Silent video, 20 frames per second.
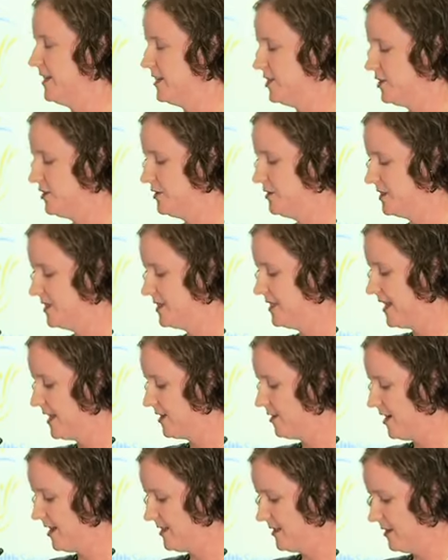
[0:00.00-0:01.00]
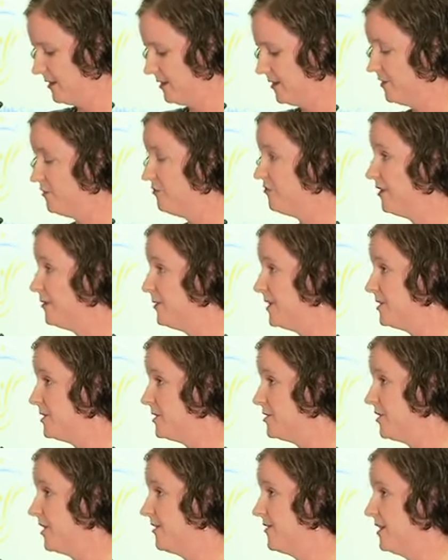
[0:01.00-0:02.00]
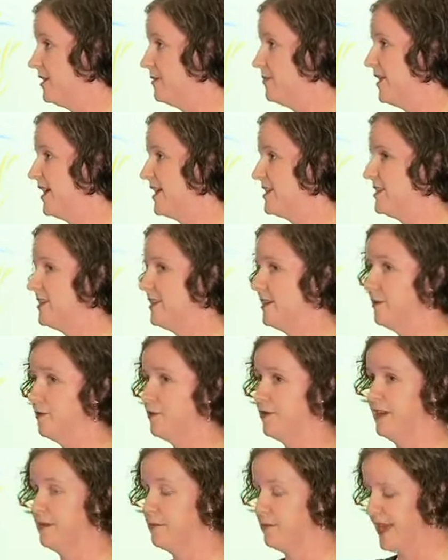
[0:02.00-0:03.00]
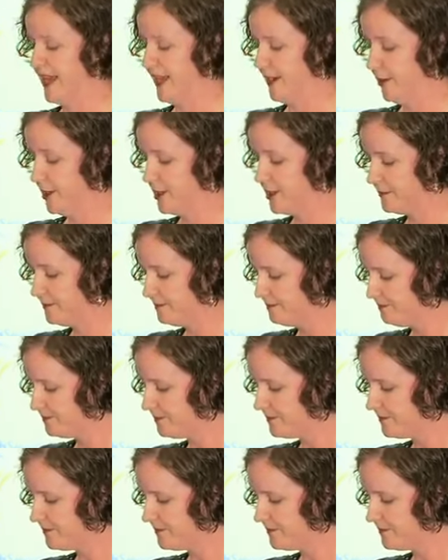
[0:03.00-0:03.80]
issues that either contribute to driving capacity or impair it.